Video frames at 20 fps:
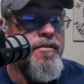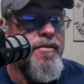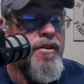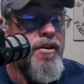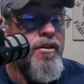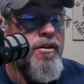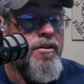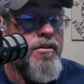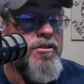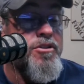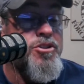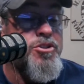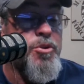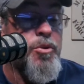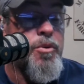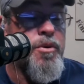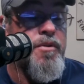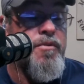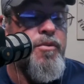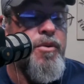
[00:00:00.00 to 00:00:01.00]
fall
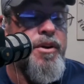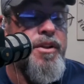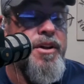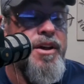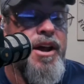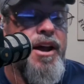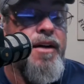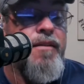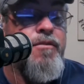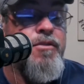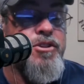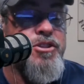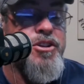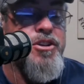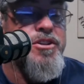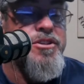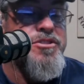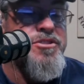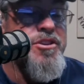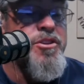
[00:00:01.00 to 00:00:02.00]
short of what the average
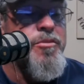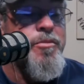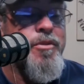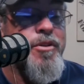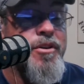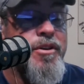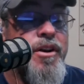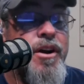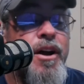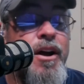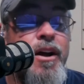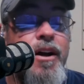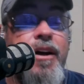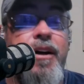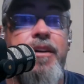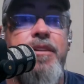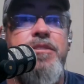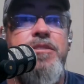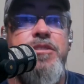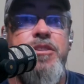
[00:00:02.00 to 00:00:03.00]
consumer
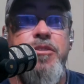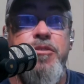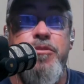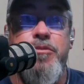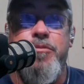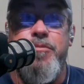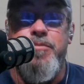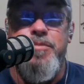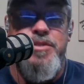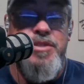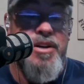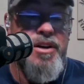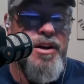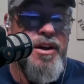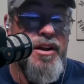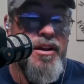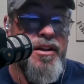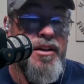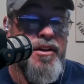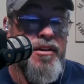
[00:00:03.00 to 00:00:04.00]
assumes
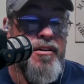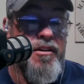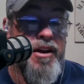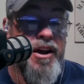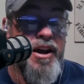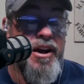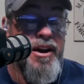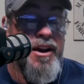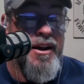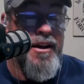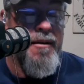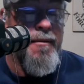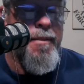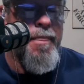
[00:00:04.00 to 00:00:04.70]
they're getting.